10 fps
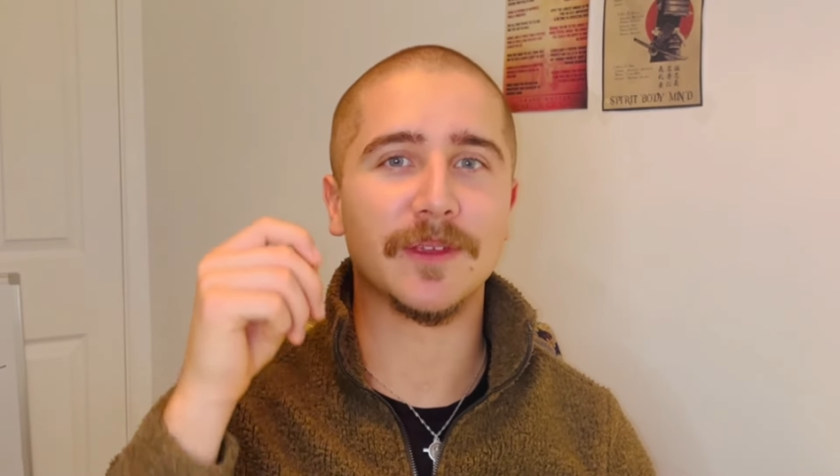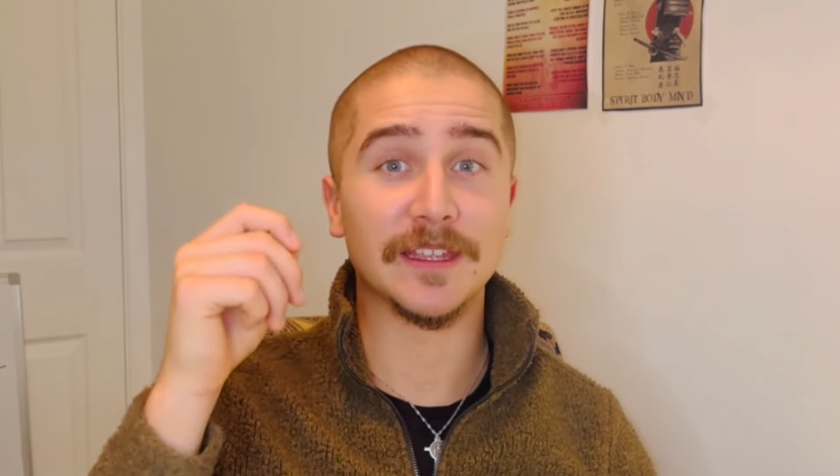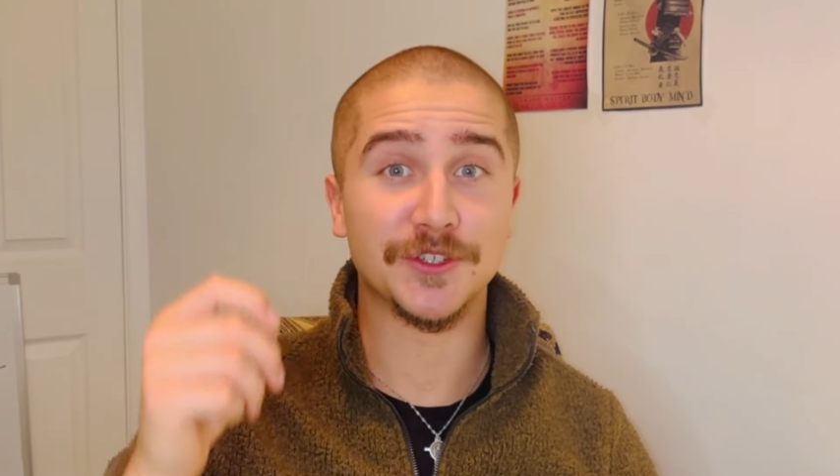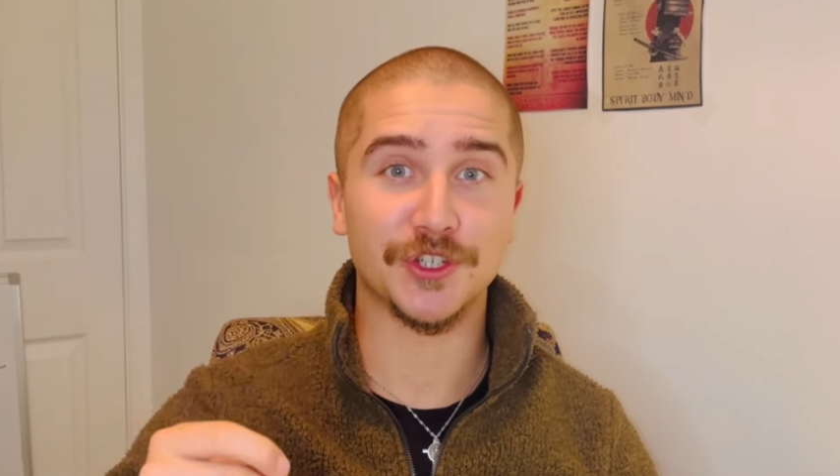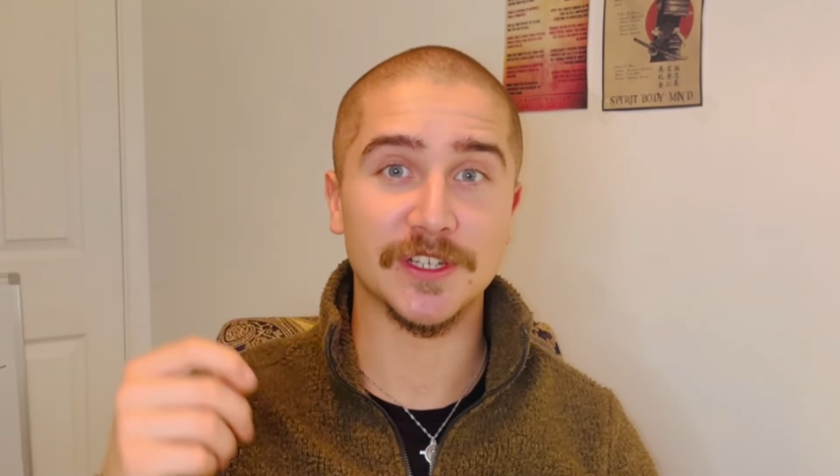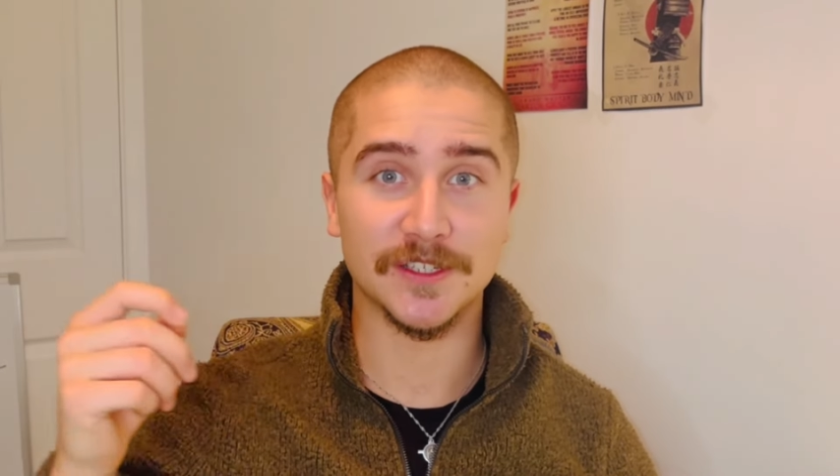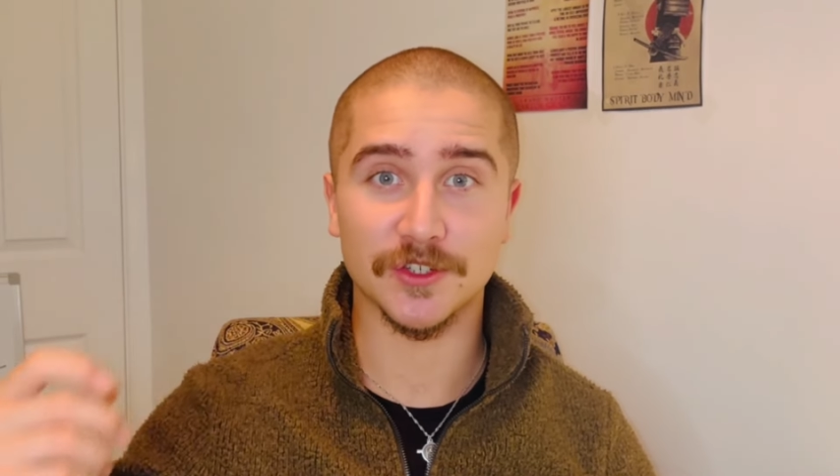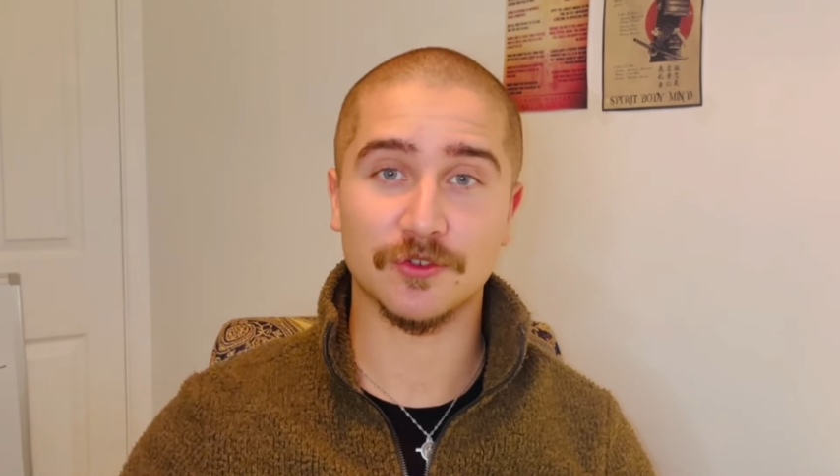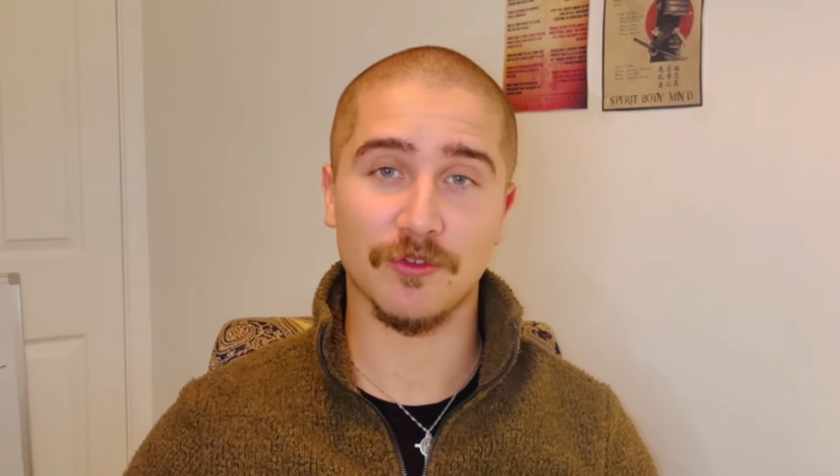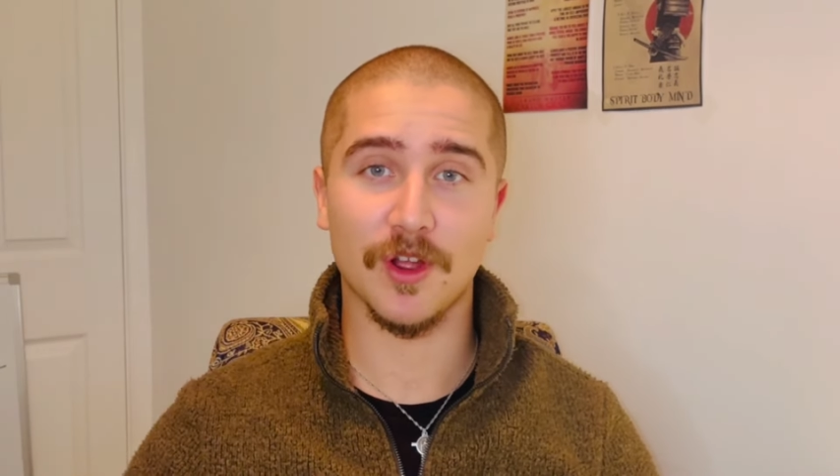he is
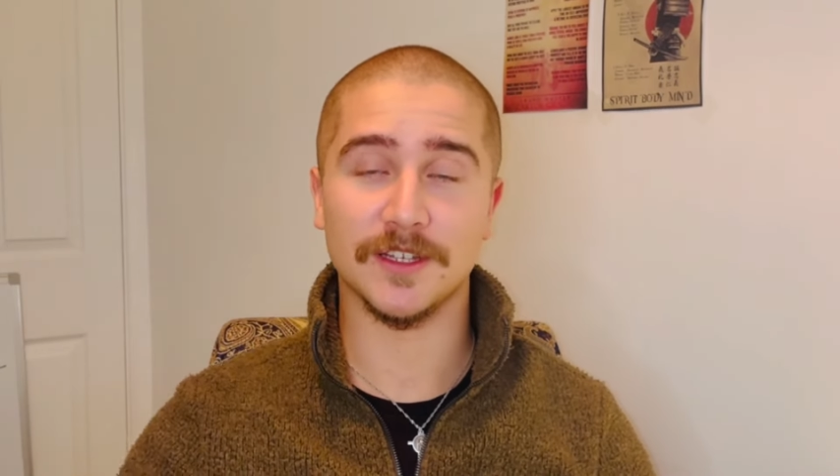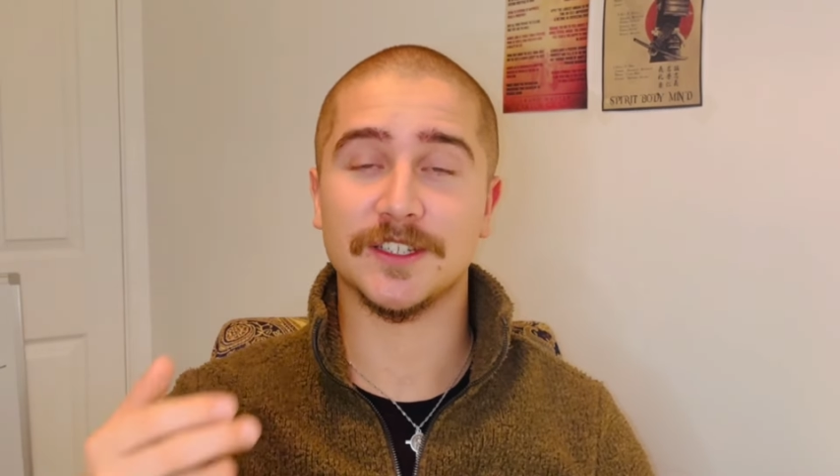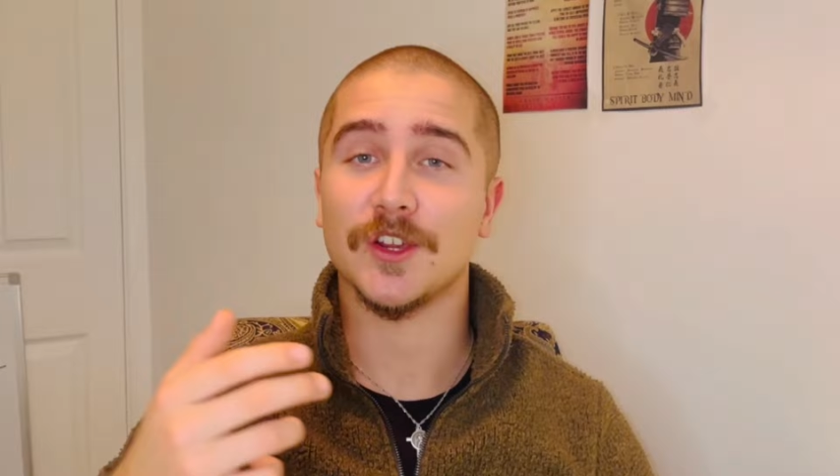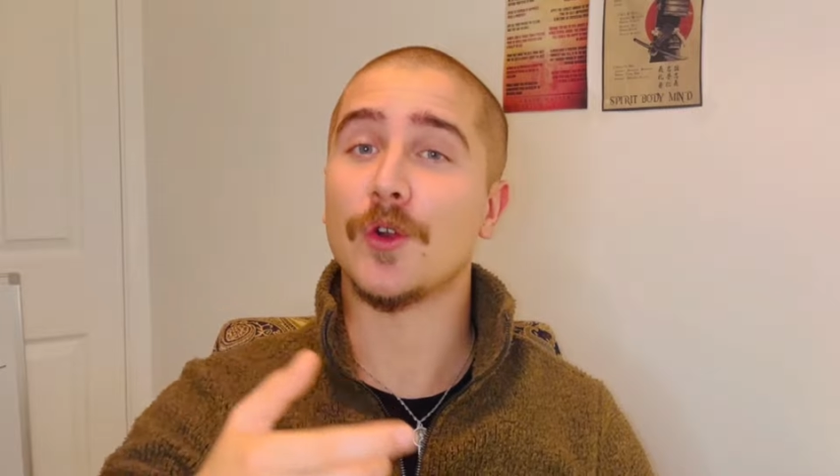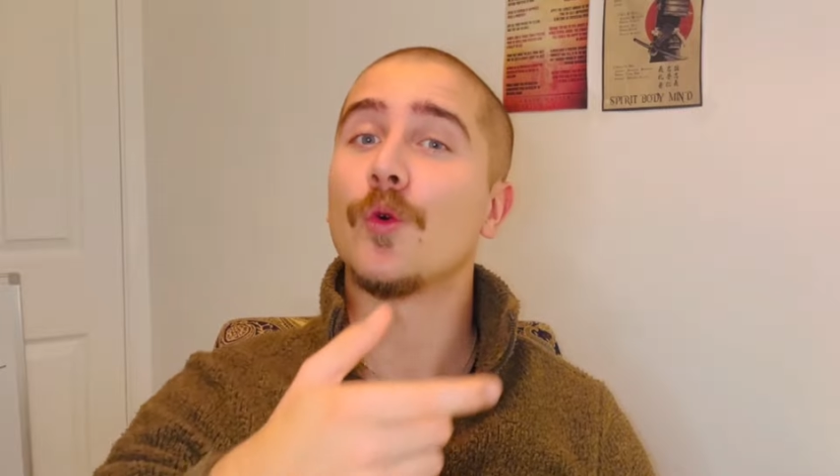Jesus Christ,